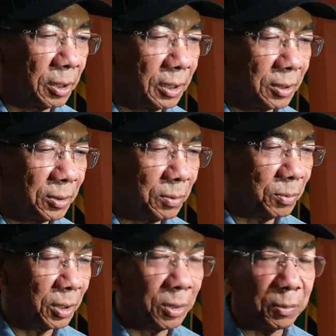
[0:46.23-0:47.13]
that could
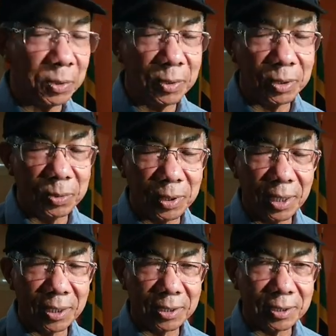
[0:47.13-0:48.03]
break up between two
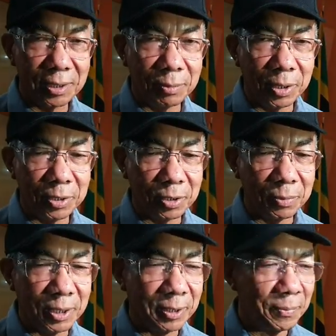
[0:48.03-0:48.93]
gangs in Montego Bay.